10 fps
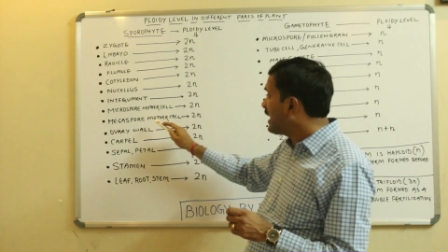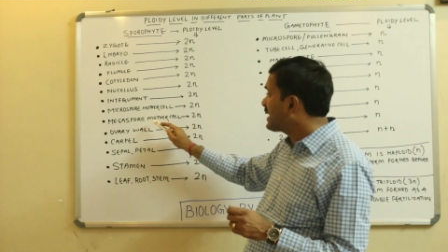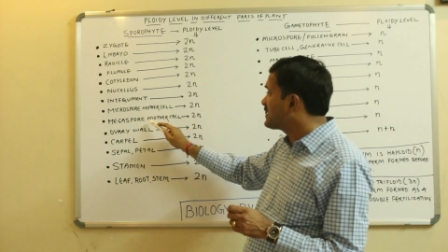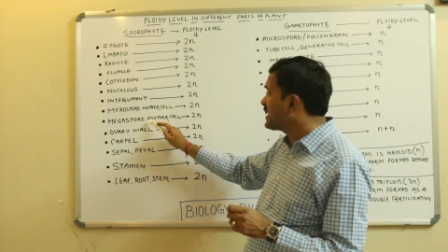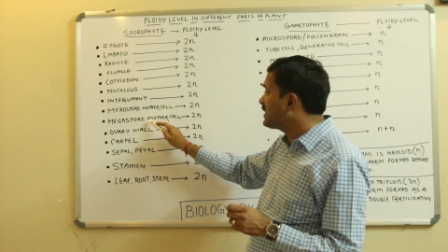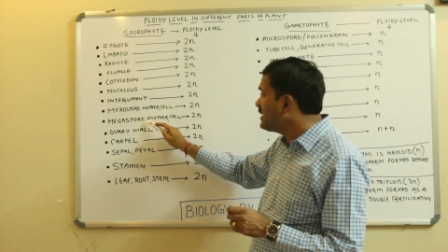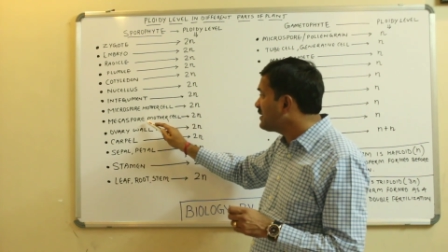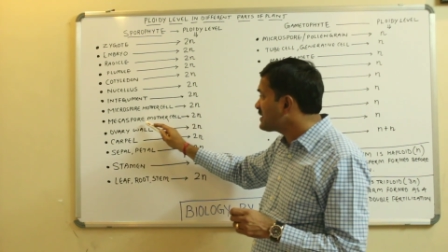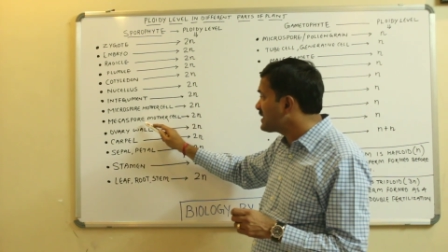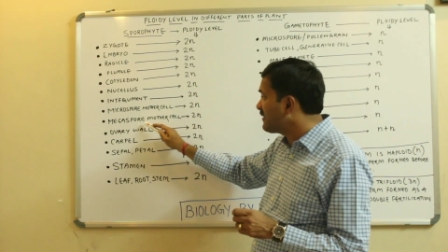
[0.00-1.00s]
Exactly in
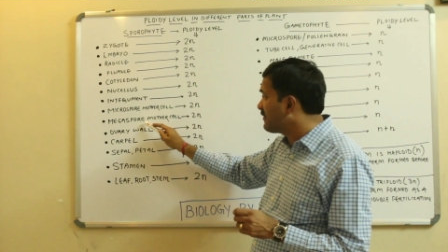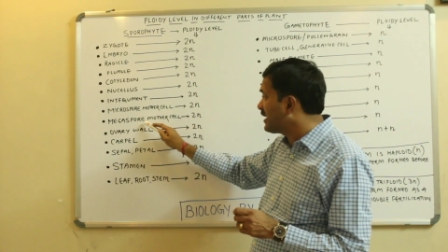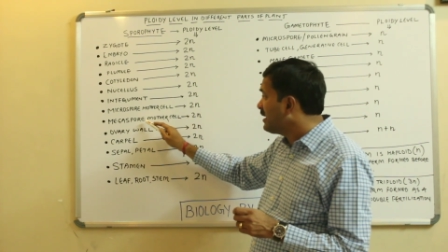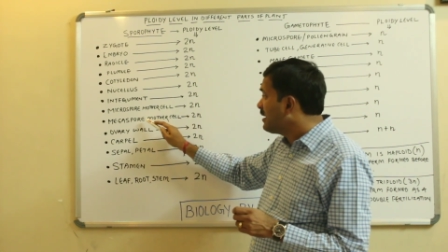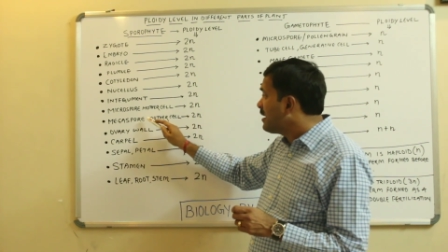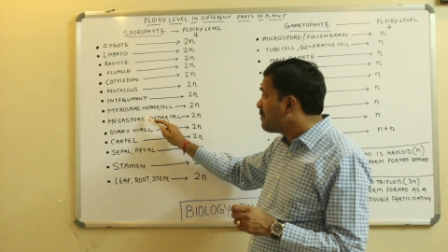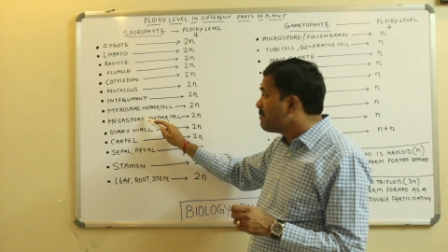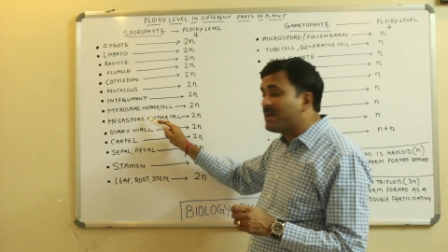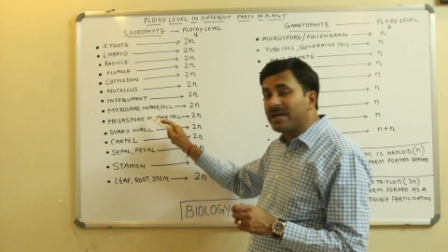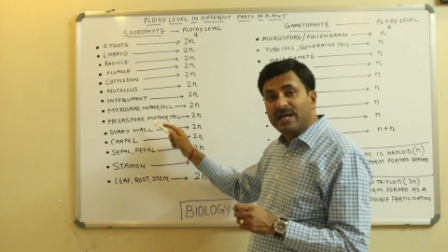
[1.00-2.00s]
the same way,
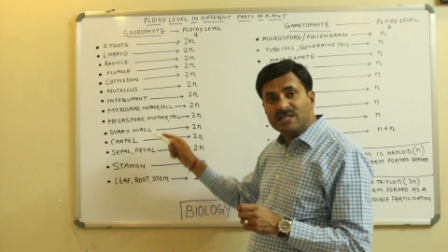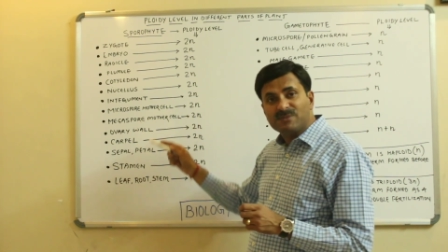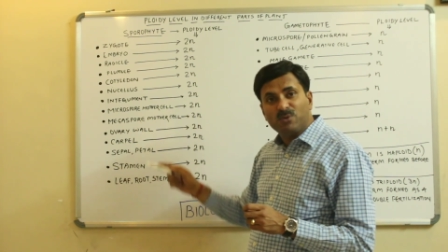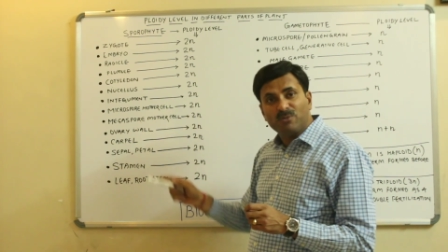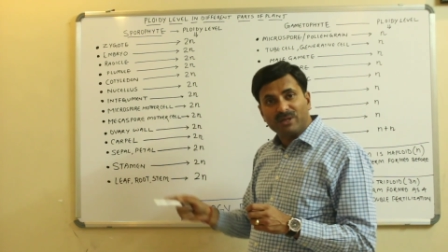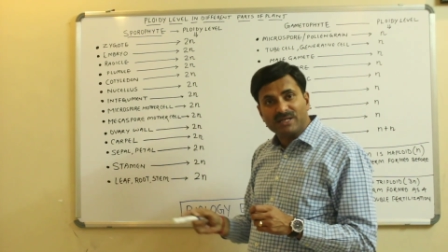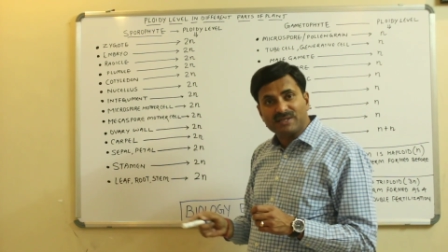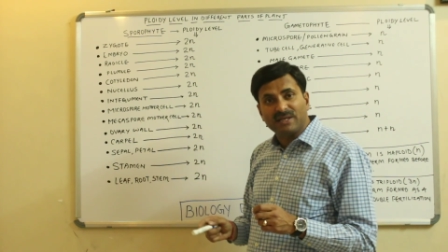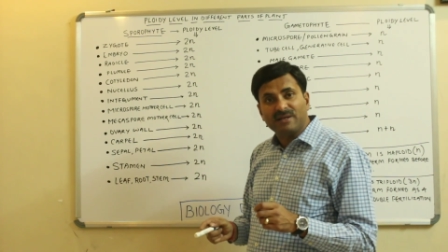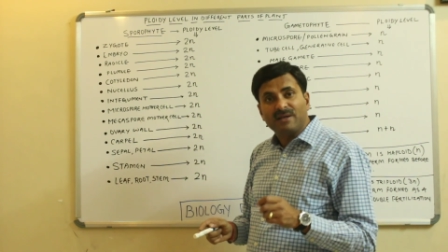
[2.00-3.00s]
megaspore mother
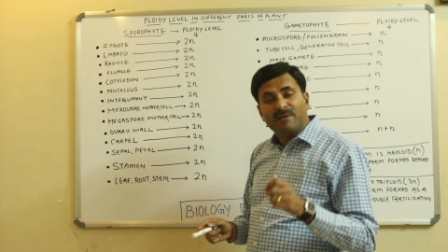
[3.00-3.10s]
cell.